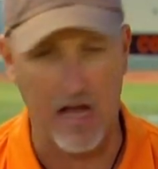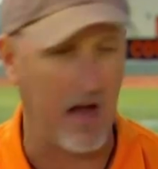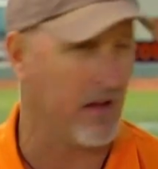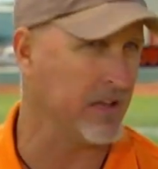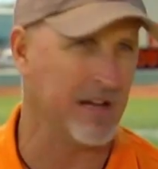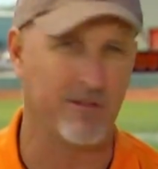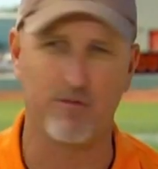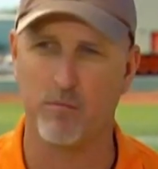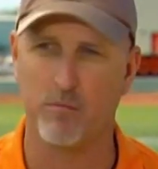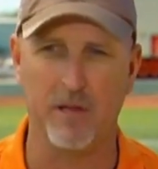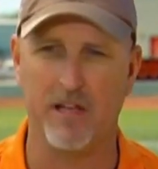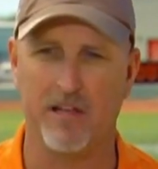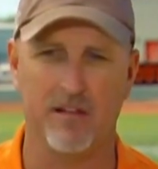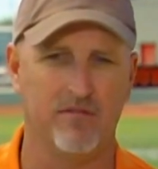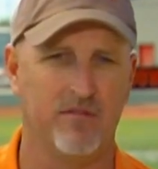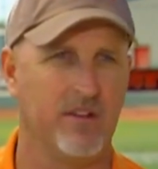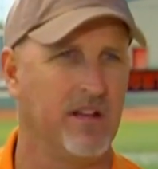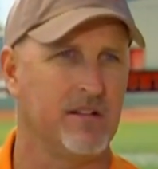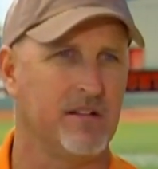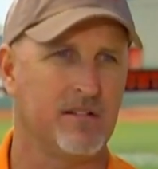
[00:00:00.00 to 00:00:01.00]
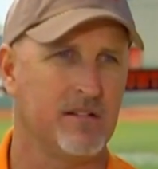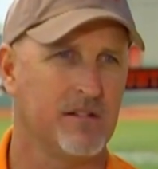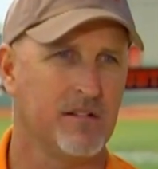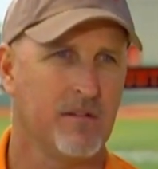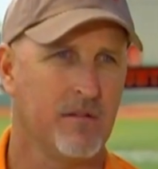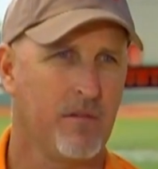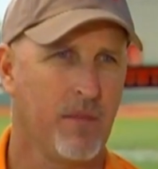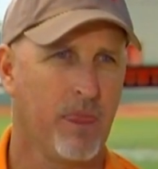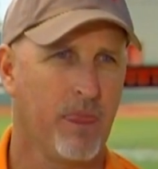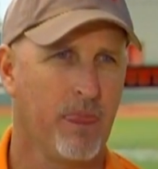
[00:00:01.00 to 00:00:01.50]
I'll never be convinced.
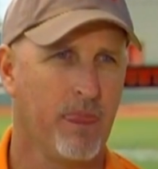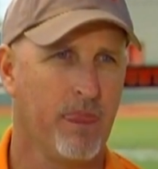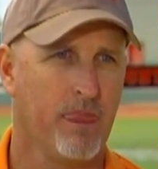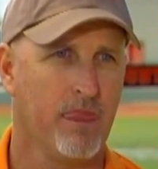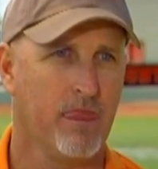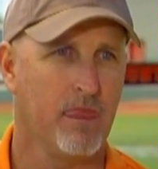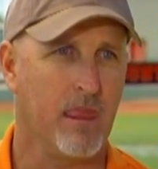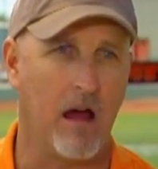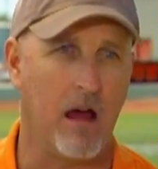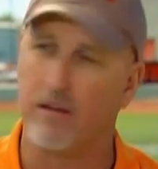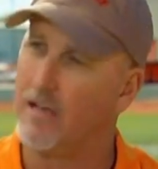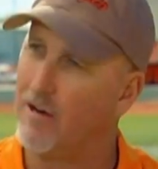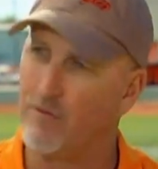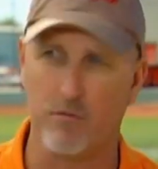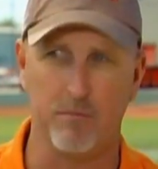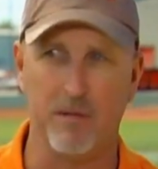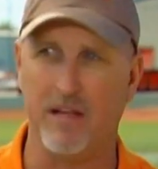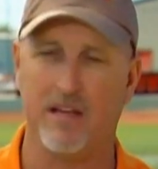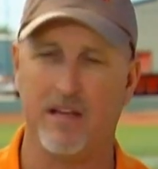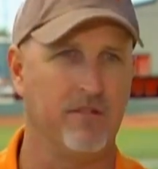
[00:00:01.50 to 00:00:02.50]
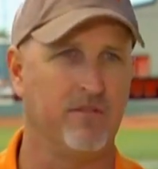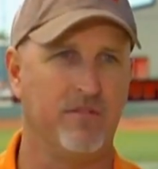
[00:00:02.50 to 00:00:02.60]
I'll never be